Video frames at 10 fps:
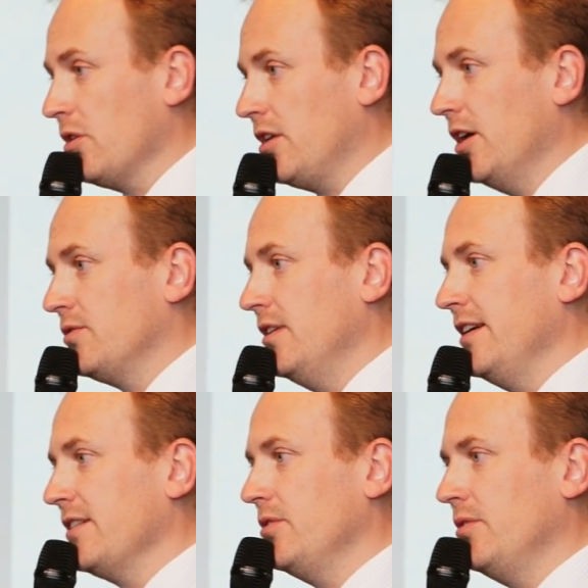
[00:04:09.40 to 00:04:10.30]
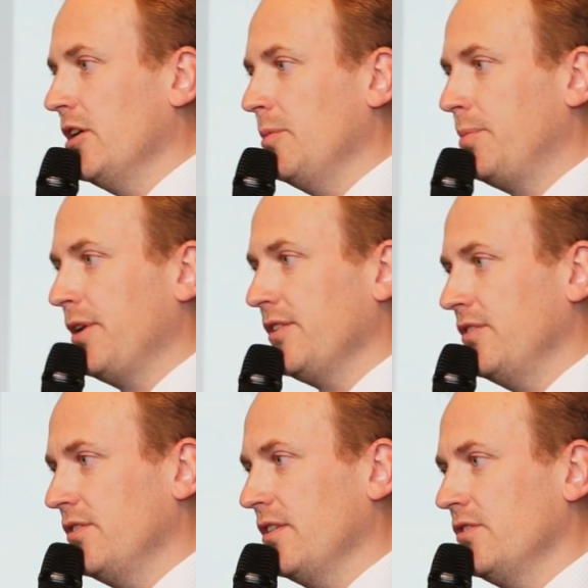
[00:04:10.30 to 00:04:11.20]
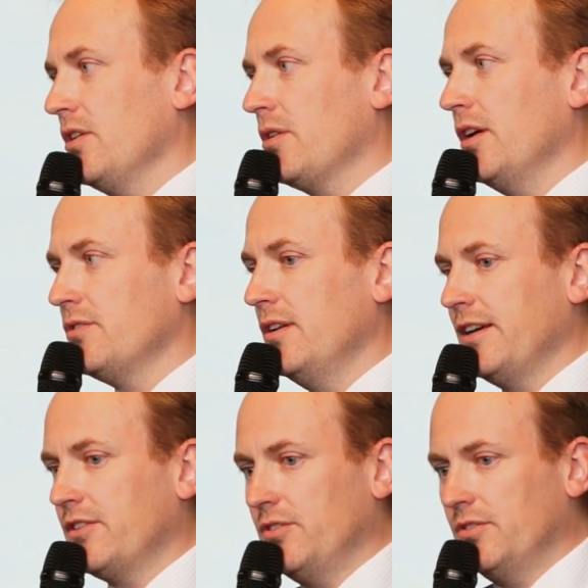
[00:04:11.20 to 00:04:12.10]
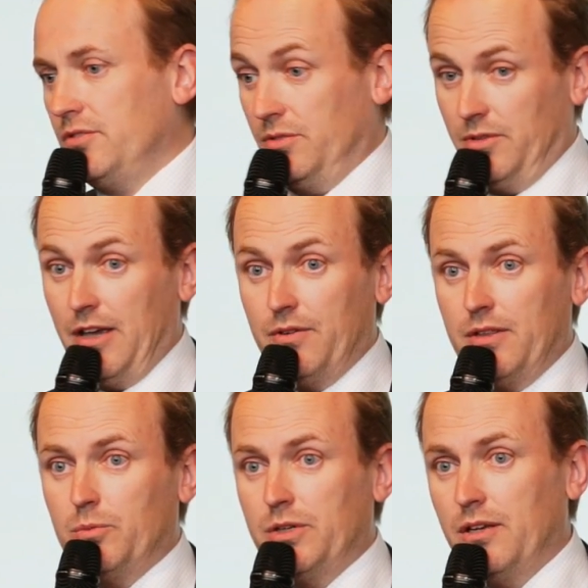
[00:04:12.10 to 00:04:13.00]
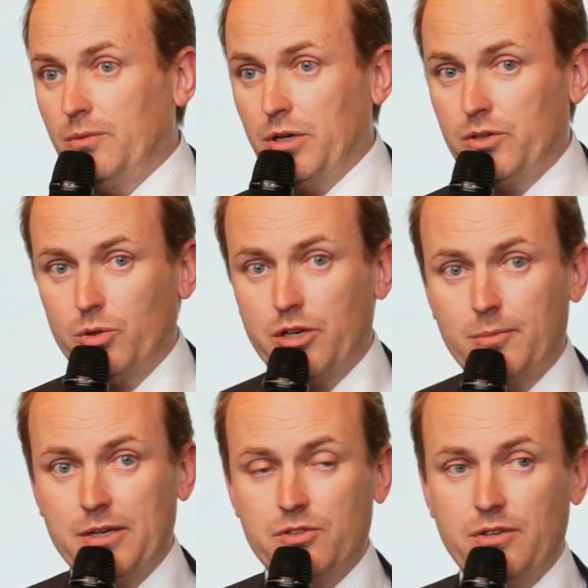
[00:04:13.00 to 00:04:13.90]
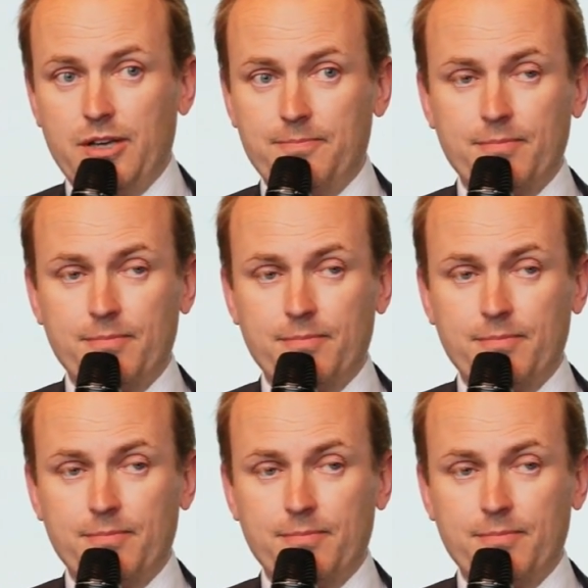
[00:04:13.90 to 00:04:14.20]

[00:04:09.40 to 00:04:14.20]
closely linked to the Nobel Prizes and so closely linked to, to everything we, we are talking about today.